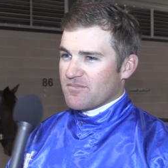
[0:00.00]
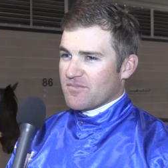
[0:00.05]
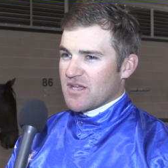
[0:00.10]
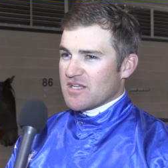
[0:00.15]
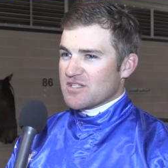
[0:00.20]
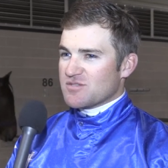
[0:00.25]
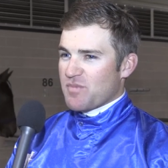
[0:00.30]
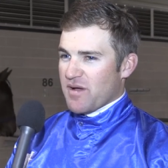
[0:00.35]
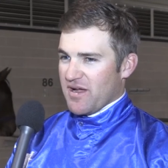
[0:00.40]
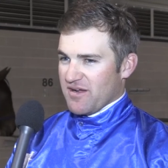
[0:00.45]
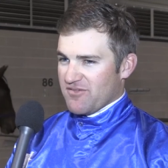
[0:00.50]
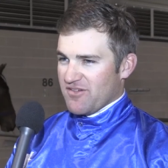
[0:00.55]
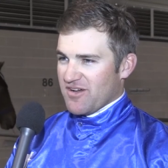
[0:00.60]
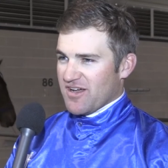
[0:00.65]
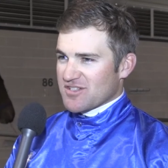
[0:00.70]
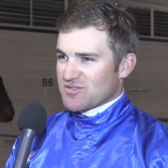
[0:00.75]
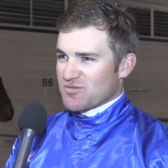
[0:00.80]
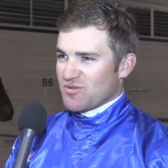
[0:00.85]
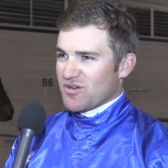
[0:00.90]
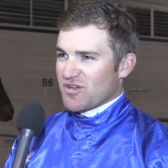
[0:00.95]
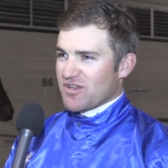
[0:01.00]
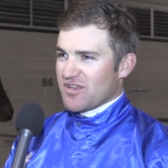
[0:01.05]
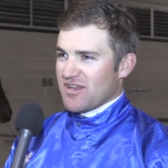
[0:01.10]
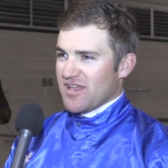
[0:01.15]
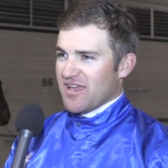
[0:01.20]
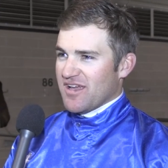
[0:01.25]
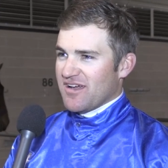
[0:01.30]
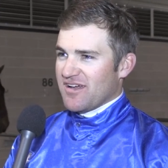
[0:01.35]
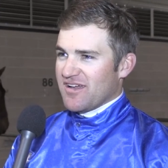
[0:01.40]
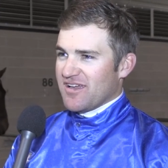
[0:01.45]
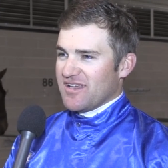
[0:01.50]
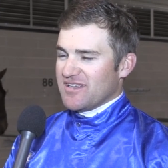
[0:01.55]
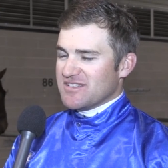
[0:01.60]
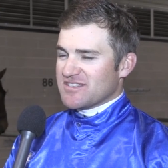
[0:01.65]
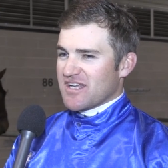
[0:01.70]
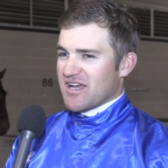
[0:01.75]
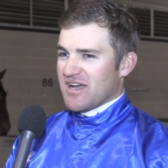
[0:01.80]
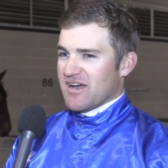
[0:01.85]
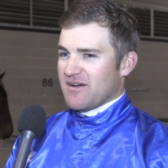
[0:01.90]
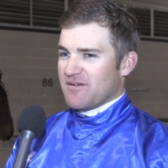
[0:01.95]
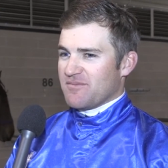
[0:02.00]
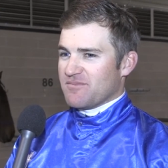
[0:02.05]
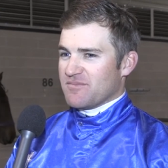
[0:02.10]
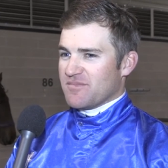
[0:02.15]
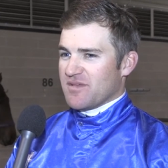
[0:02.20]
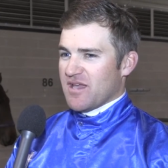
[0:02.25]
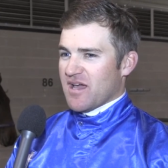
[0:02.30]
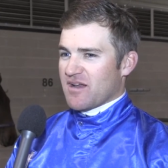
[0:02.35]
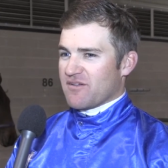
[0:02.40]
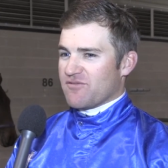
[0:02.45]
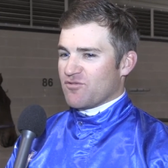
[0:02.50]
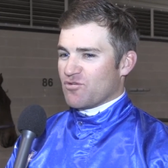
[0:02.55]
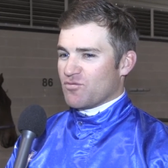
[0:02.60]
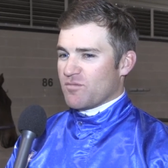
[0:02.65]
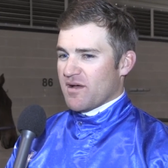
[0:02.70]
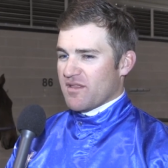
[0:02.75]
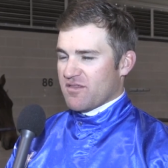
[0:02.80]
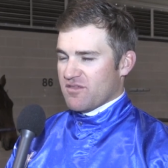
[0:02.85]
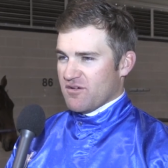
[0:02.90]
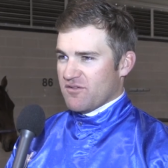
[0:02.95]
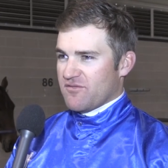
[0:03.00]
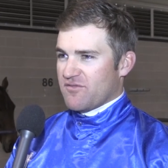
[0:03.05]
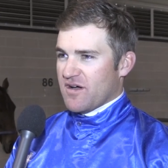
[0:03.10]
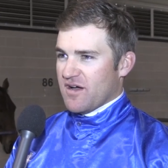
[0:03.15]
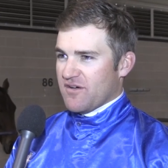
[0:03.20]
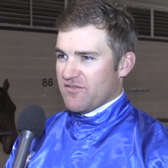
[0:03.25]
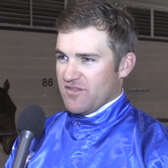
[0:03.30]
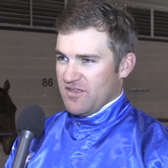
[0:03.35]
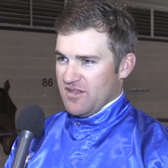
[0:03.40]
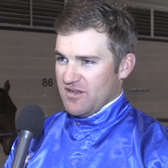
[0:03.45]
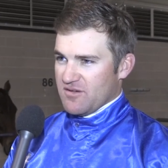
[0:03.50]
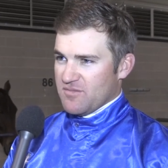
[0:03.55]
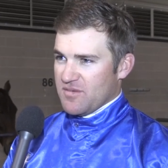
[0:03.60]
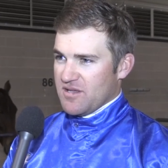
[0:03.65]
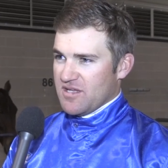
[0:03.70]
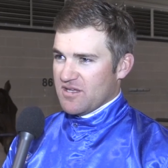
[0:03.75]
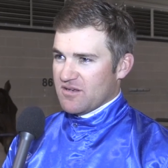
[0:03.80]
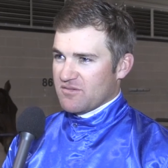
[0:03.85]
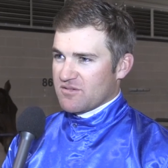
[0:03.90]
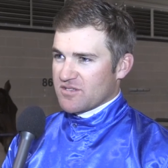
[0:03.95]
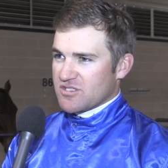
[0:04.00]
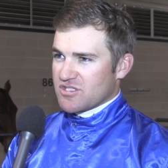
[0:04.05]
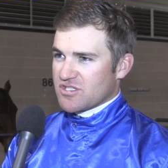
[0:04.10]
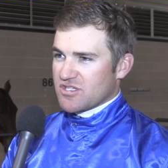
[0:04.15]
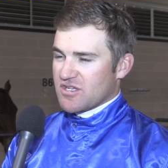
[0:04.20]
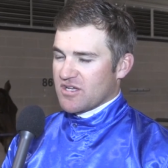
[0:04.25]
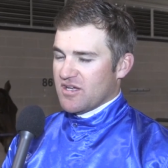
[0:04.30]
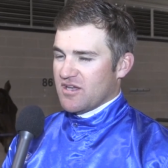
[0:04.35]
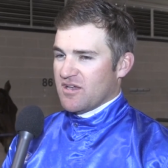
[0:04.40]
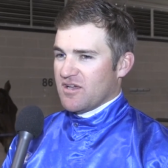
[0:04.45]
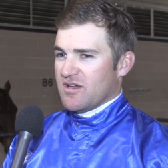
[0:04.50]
He's back fast working now. He had a full month off after the Dominion, which